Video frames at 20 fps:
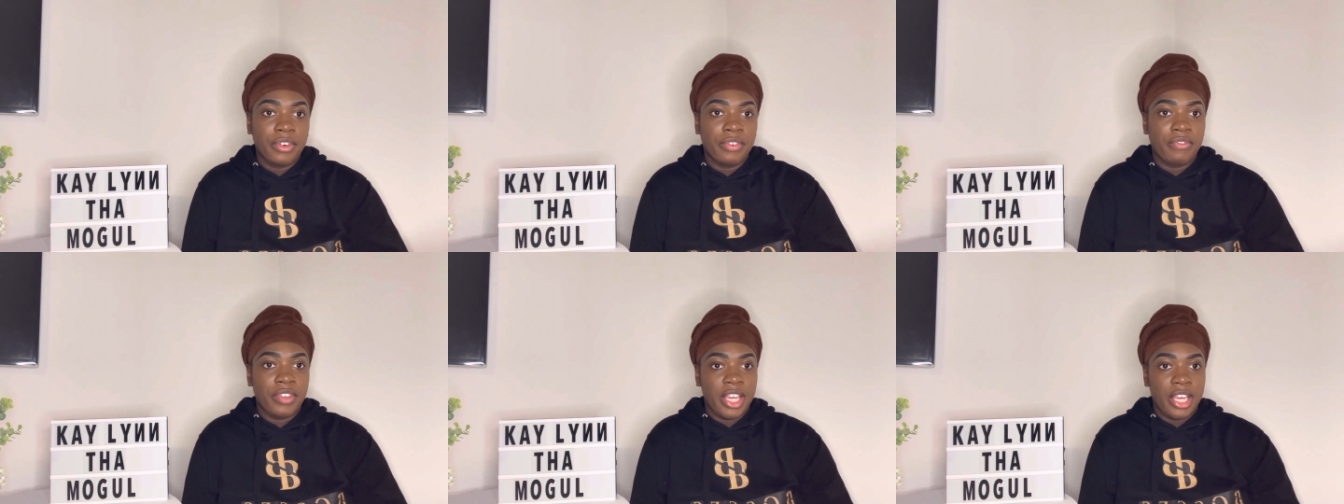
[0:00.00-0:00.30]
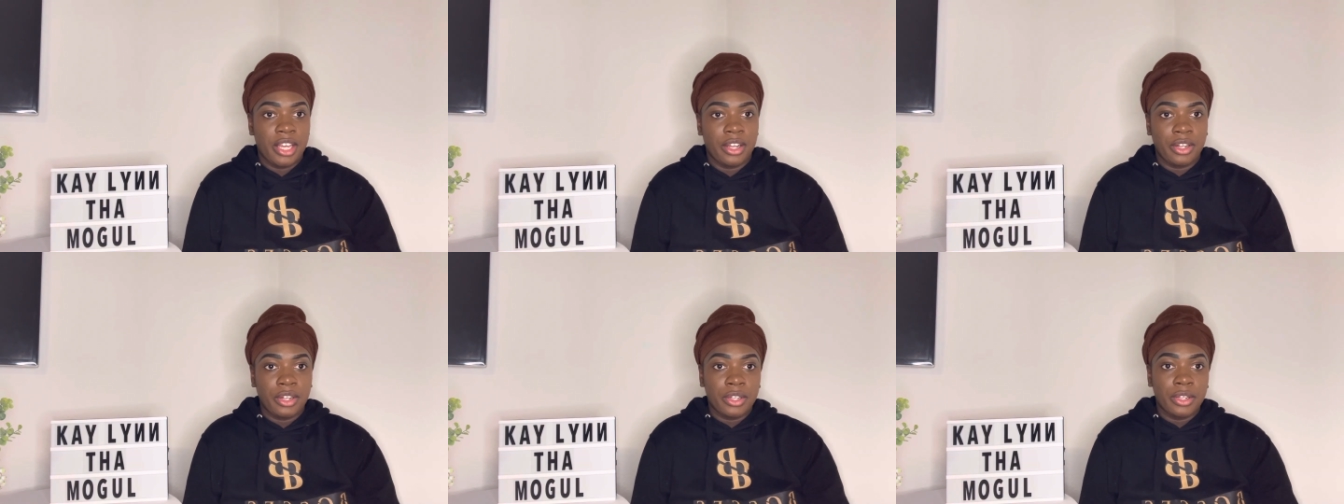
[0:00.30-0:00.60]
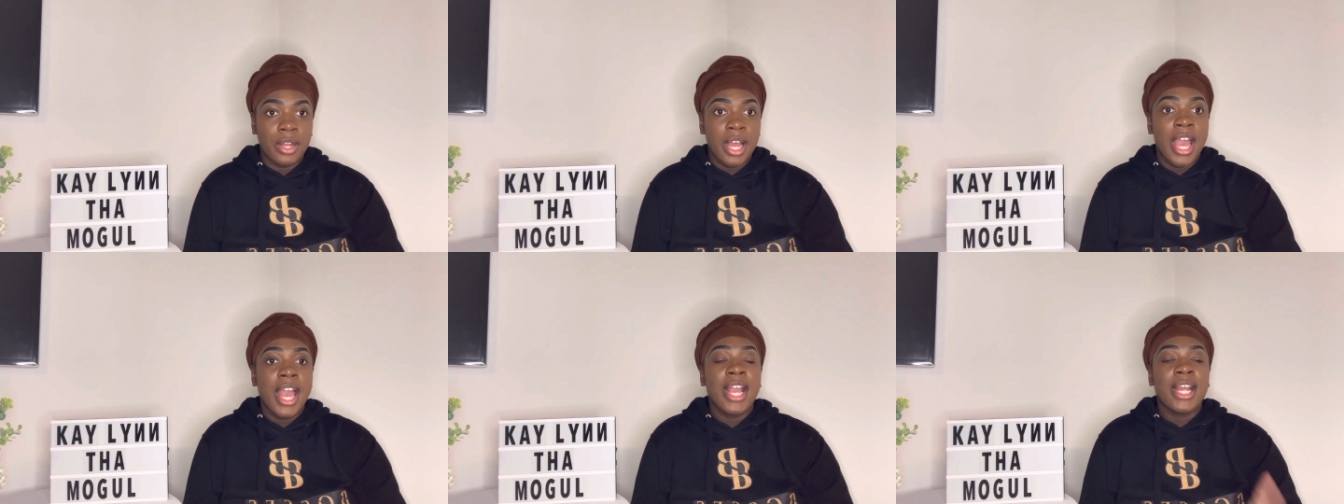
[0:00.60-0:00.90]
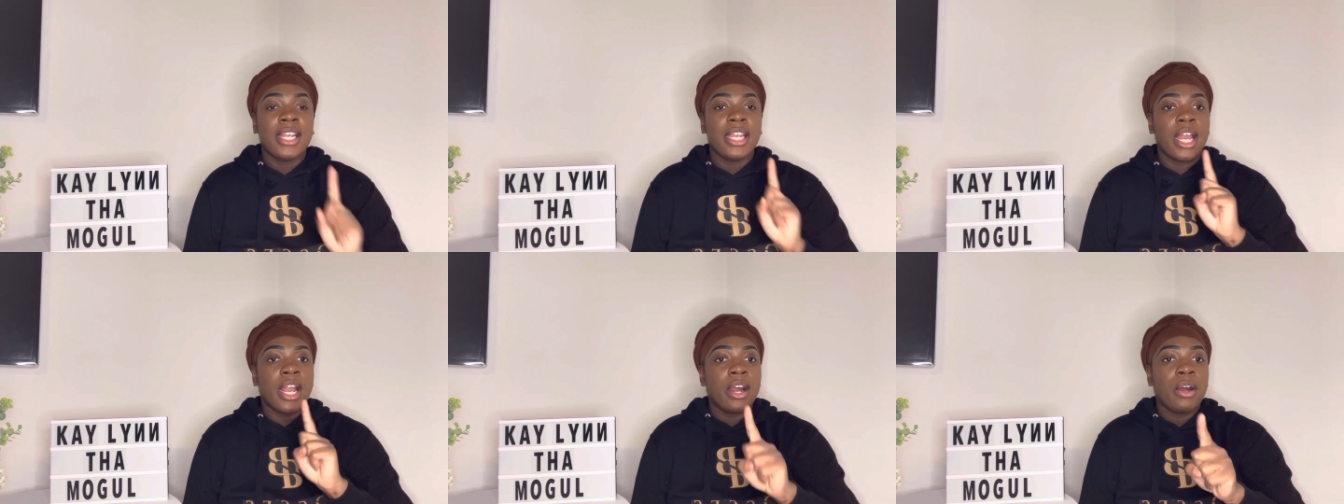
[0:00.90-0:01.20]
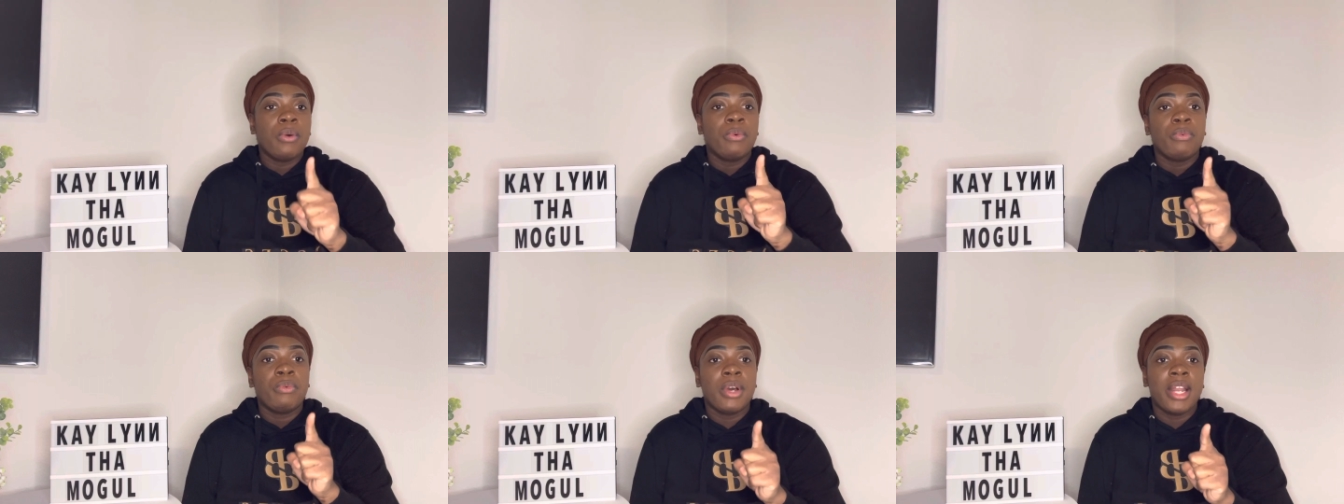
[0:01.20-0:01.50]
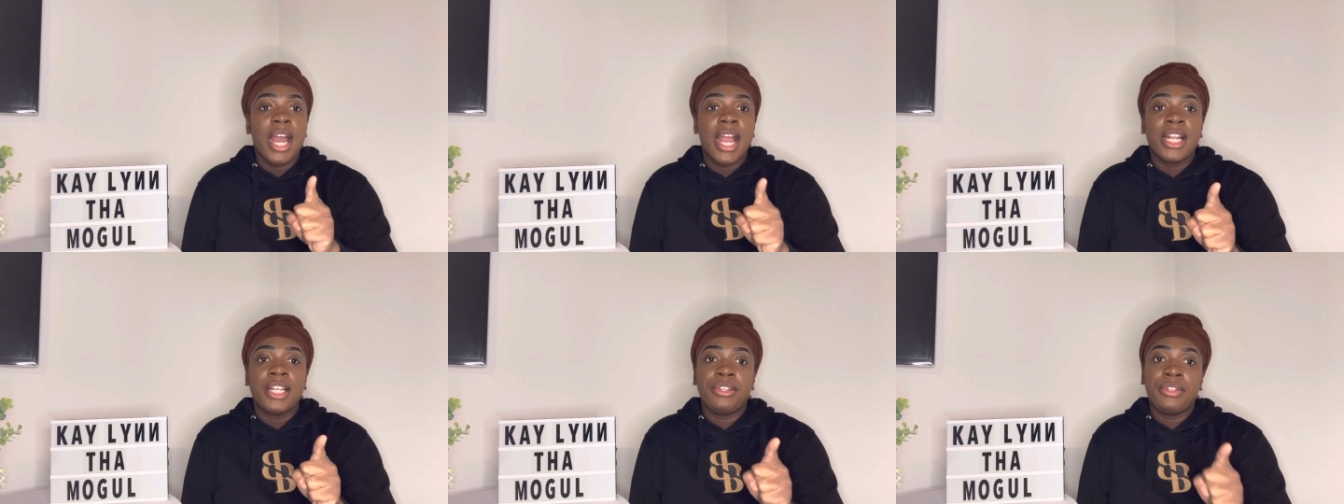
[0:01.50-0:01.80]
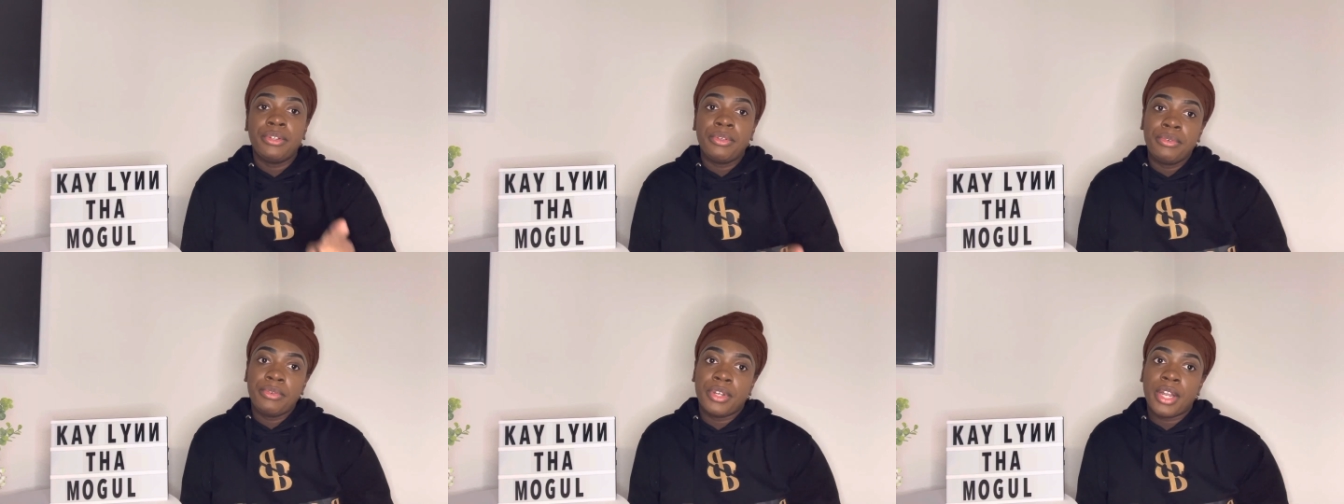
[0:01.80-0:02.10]
vehicle. Now, what I
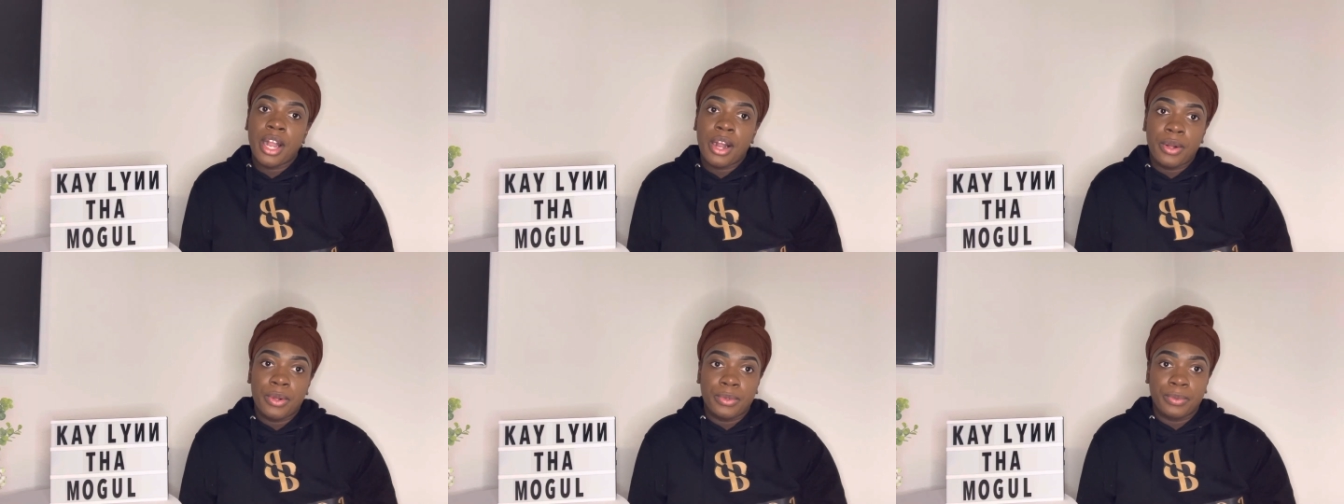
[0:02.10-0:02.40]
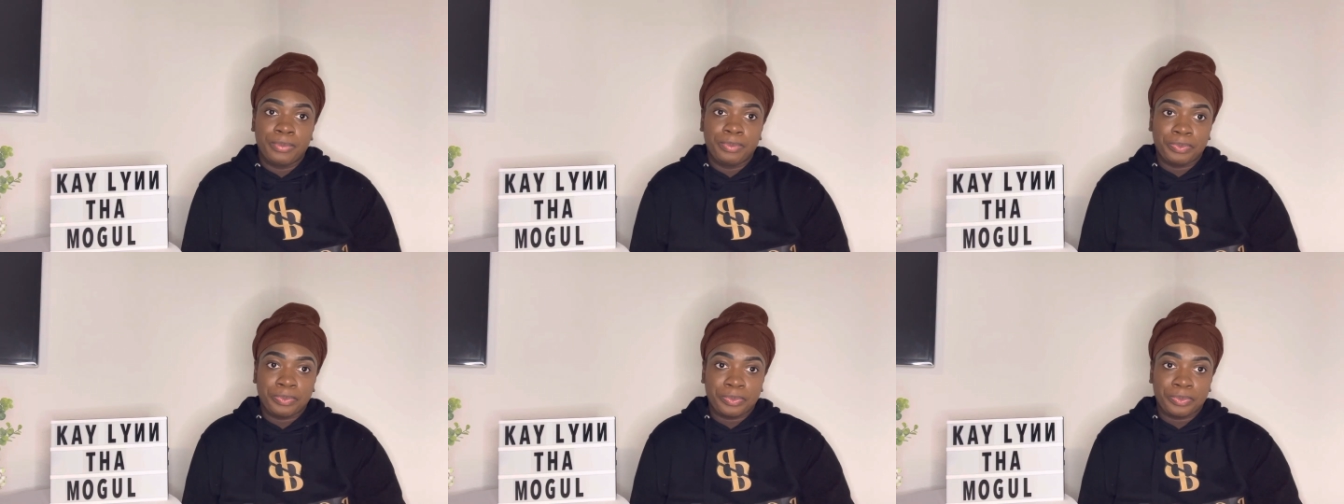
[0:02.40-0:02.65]
do know